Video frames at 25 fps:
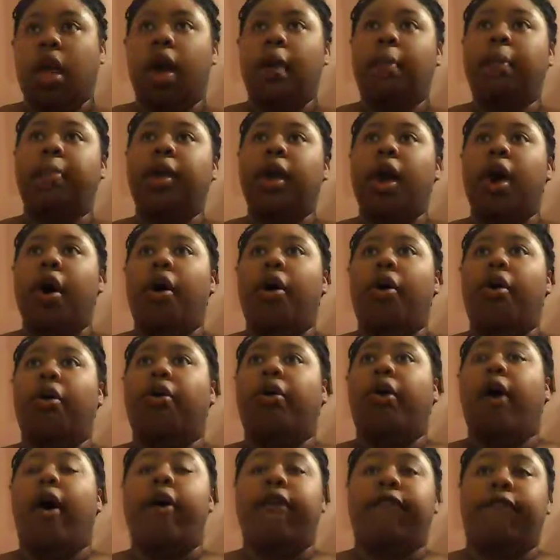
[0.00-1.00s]
be on
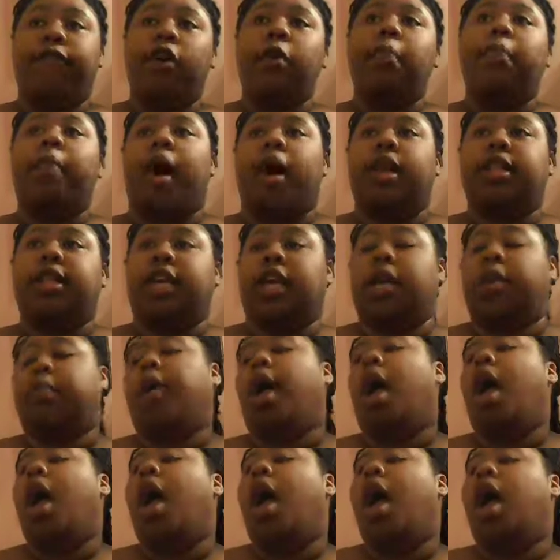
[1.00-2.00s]
a football team.
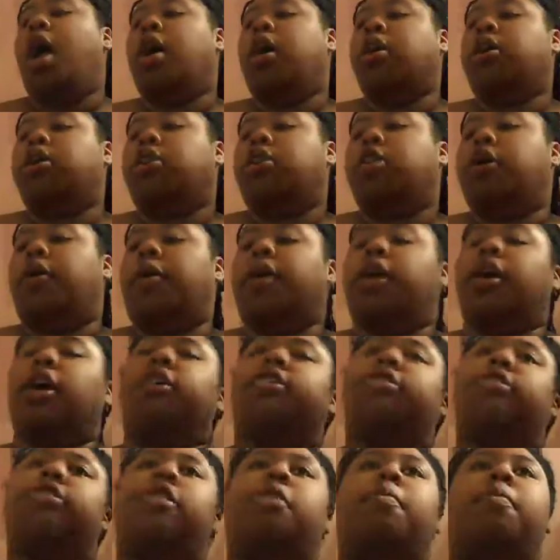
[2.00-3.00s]
So he
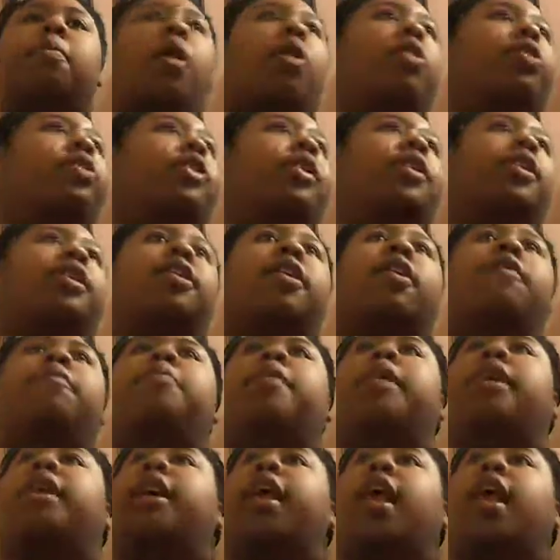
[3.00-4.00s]
goes through the motions of being